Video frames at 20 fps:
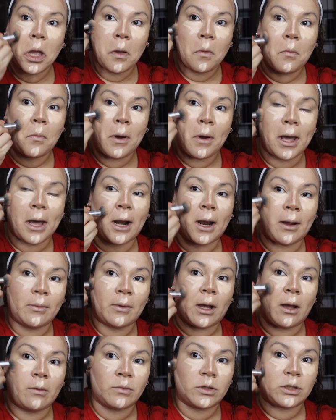But
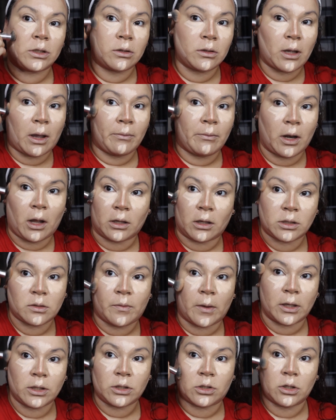I'm not
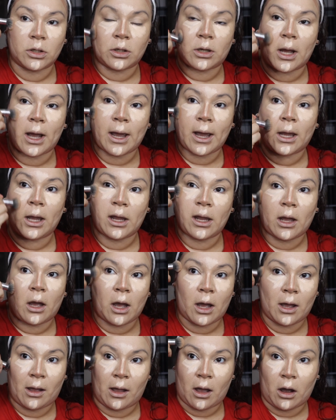sponsored. I
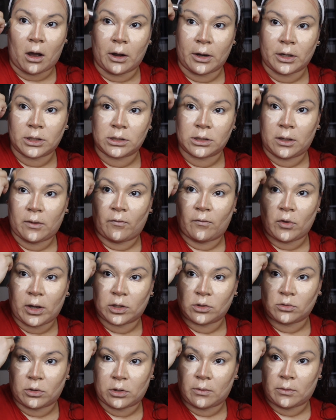honestly, if you
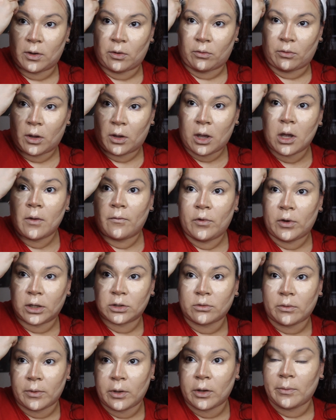guys want me to
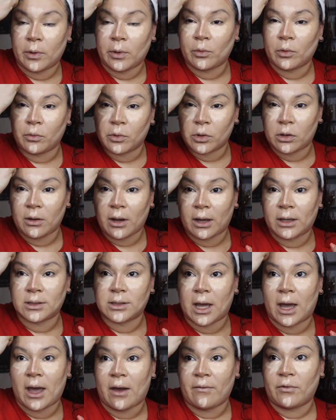be real with you guys,
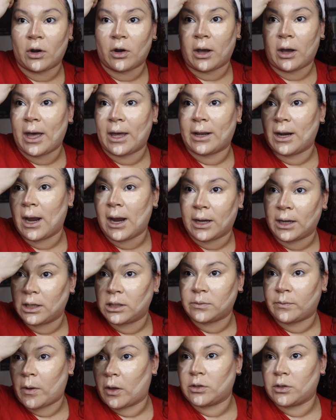I have not had any
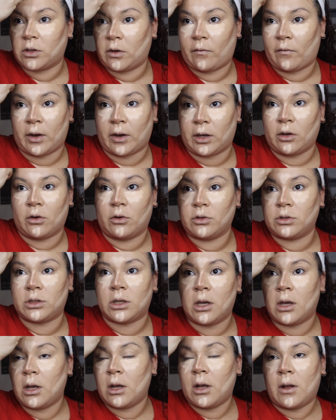sponsored videos
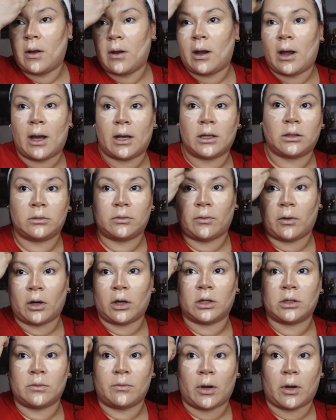as far
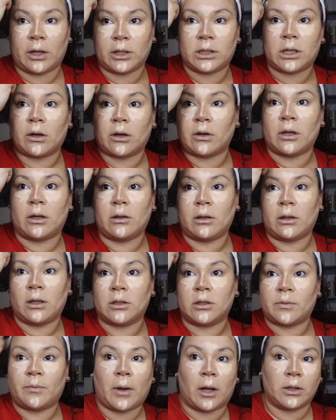as monetarily
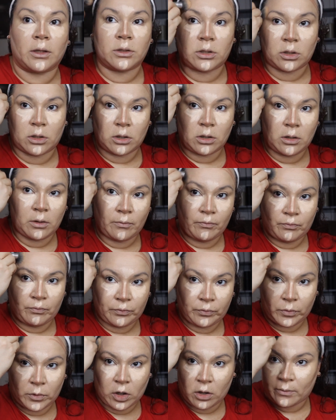sponsored
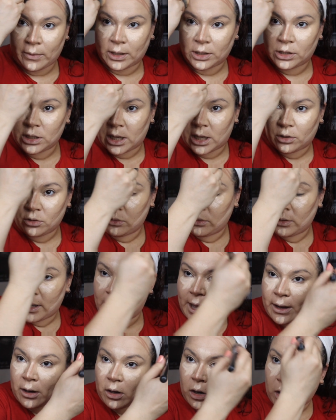on my channel
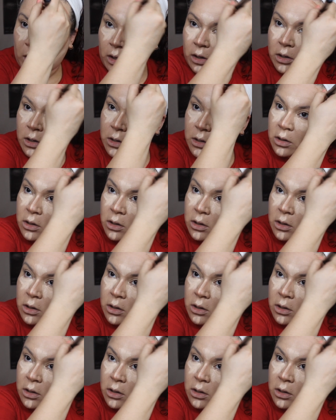at all.